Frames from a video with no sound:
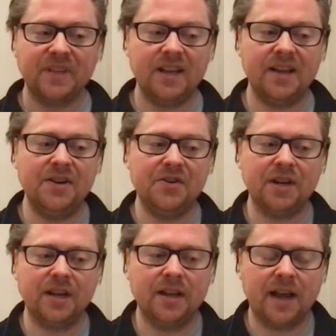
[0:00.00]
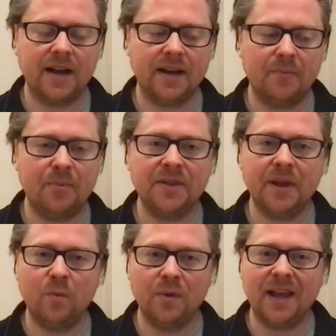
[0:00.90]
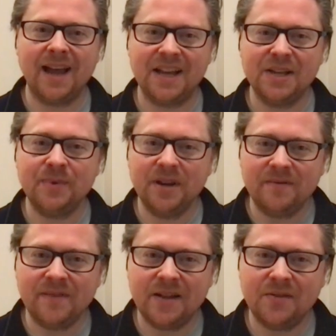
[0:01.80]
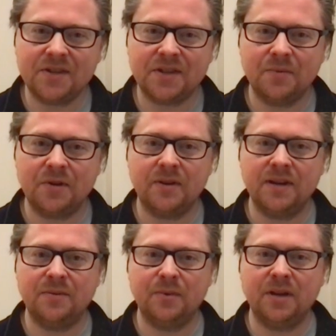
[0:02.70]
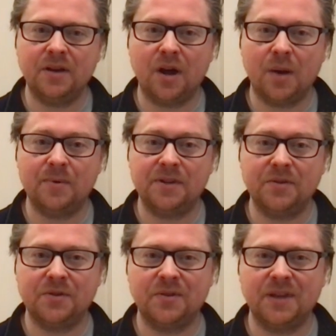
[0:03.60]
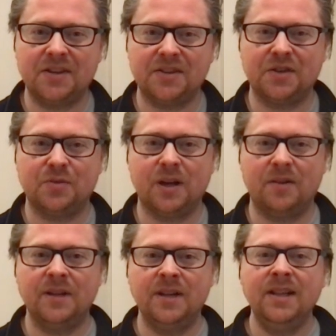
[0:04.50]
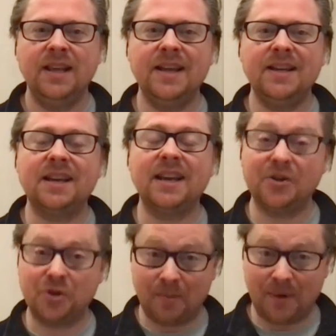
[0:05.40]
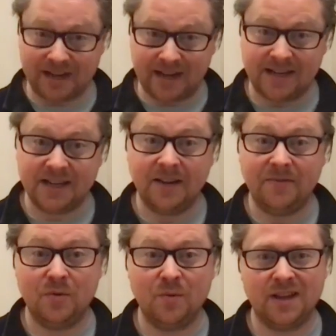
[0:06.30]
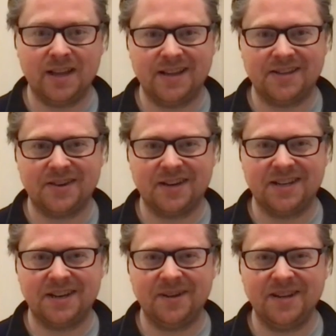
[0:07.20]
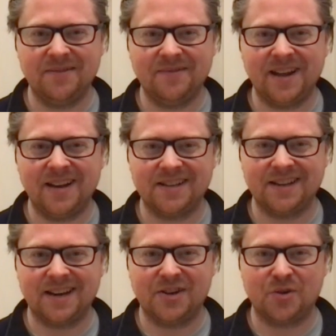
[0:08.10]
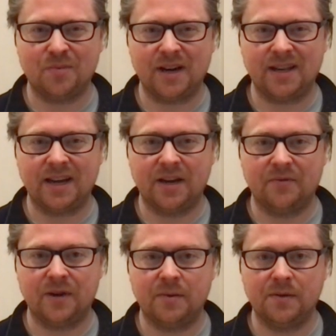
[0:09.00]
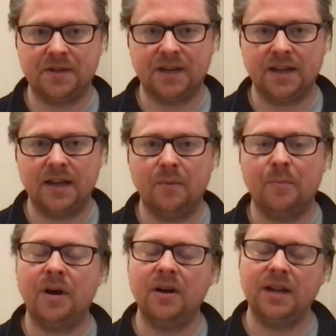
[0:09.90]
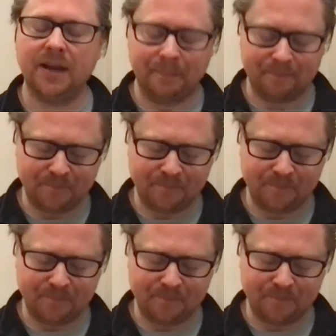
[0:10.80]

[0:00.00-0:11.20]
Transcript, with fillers: initially. And but there, there has been a veil to some degree you know, up until 2012. It's electromagnetic. If you want to get scientific, the veil is electromagnetic frequency, uh, partly